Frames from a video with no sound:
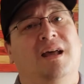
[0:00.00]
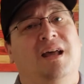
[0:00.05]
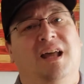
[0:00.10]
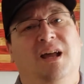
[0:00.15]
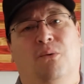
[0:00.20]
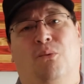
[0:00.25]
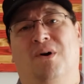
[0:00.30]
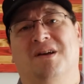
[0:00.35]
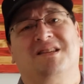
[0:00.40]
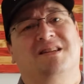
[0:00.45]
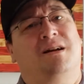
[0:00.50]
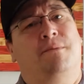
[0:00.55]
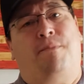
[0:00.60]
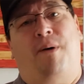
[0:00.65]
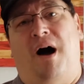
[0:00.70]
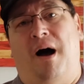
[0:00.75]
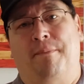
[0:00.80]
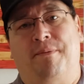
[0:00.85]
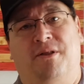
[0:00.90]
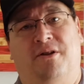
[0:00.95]
It wasn't a
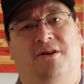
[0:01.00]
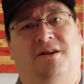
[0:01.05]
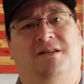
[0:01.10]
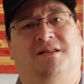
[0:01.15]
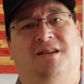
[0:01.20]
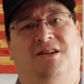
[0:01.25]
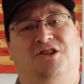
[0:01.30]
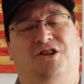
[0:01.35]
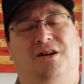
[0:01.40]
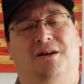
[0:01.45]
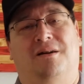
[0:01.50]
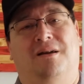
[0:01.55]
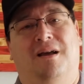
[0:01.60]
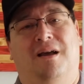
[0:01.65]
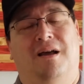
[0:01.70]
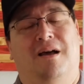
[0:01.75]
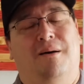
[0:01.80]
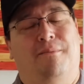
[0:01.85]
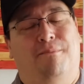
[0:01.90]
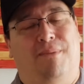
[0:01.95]
popular decision,
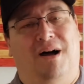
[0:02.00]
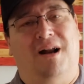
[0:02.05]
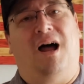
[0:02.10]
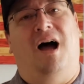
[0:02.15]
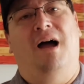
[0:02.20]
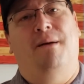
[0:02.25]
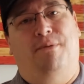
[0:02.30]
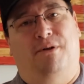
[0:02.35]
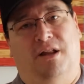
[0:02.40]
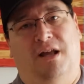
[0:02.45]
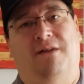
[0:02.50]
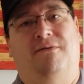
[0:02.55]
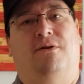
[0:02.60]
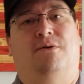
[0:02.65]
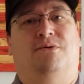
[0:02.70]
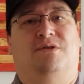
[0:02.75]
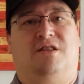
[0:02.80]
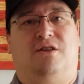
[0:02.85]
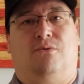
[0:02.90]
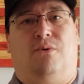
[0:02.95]
but I believe it
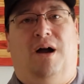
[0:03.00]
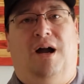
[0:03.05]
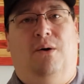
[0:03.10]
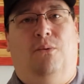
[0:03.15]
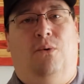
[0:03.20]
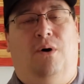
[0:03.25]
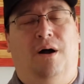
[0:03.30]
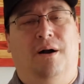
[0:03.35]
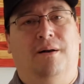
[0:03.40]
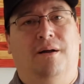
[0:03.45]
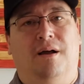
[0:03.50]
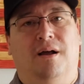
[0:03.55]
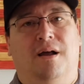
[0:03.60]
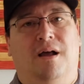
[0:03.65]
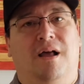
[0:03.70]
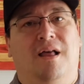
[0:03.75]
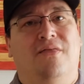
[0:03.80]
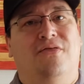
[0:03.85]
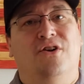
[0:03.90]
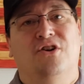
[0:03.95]
was the right one.
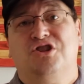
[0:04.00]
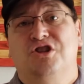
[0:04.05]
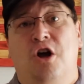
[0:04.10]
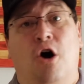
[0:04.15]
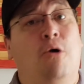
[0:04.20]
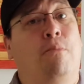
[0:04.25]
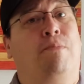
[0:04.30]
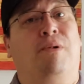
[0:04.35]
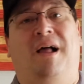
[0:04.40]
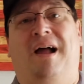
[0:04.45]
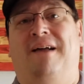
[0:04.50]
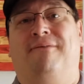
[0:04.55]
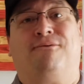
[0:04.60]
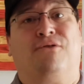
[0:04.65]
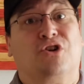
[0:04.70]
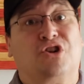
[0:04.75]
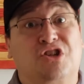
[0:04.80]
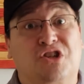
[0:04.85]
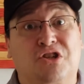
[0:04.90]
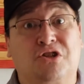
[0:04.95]
There's no plan
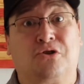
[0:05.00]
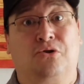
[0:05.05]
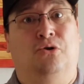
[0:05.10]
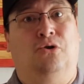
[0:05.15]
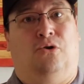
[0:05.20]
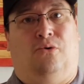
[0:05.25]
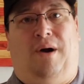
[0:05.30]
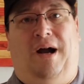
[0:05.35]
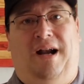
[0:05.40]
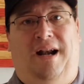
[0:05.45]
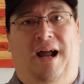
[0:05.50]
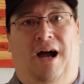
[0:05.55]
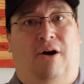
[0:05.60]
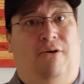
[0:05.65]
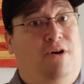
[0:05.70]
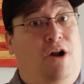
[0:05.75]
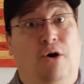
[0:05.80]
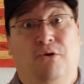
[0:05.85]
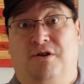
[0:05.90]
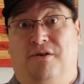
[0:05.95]
for school right now,
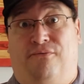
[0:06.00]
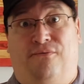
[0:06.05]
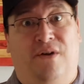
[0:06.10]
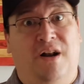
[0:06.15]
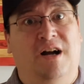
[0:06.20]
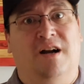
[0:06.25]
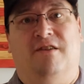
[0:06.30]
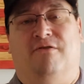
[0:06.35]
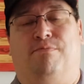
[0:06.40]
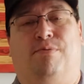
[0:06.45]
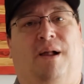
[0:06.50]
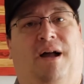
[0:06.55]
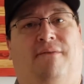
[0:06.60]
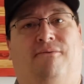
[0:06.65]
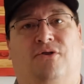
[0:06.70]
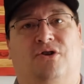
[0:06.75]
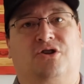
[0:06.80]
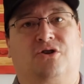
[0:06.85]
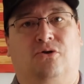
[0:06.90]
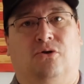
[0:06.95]
no definitive plan
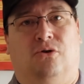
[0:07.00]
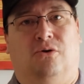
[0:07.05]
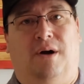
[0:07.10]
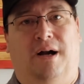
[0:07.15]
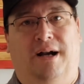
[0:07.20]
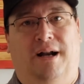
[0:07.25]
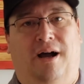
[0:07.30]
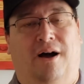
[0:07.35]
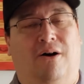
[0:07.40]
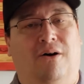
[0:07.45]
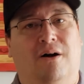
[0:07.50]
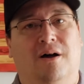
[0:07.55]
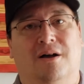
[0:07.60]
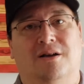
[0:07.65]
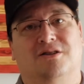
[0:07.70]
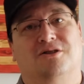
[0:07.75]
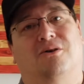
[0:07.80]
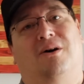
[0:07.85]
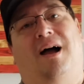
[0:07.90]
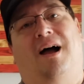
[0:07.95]
for school right now,
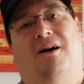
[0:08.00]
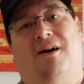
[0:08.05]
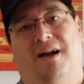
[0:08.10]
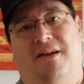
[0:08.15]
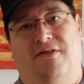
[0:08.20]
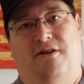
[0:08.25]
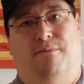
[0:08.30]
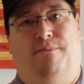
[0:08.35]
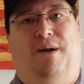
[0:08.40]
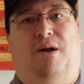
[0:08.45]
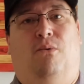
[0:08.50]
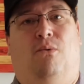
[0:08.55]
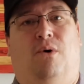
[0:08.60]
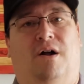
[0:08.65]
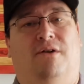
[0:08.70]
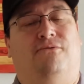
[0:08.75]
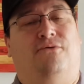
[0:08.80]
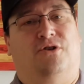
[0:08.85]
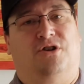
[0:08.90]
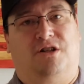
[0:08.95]
so how can there be
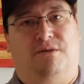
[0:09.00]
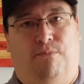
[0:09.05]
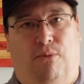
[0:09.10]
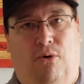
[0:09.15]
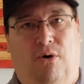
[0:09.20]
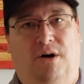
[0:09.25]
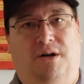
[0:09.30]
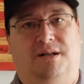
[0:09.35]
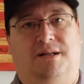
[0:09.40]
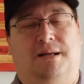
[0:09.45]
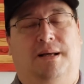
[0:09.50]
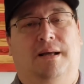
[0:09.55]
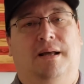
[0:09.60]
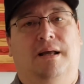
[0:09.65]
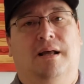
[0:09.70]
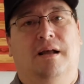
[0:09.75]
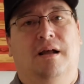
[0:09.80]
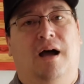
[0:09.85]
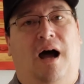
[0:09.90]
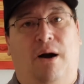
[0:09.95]
one for sports?
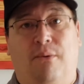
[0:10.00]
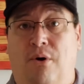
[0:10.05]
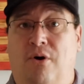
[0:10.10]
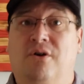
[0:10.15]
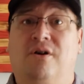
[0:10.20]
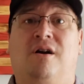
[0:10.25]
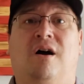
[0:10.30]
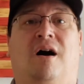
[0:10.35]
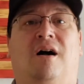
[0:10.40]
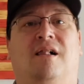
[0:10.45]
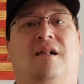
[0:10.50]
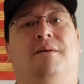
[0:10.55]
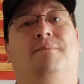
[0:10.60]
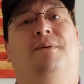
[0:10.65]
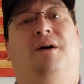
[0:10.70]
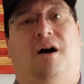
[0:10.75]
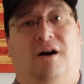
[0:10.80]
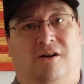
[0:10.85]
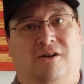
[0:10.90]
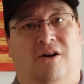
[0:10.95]
I wrote a column
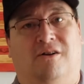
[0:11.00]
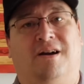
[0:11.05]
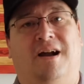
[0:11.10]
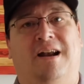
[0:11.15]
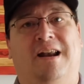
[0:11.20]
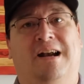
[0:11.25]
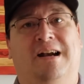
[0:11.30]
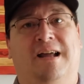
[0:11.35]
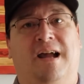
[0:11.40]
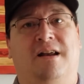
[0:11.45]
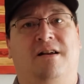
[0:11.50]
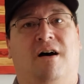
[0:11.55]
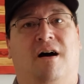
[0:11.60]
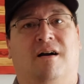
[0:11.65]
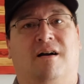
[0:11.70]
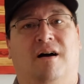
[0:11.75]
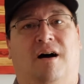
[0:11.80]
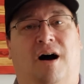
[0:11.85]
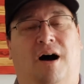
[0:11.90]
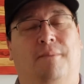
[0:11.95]
on
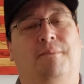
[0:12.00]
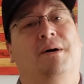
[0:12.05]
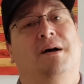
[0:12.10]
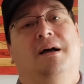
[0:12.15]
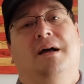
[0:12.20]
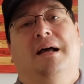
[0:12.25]
ClarkCountyToday.com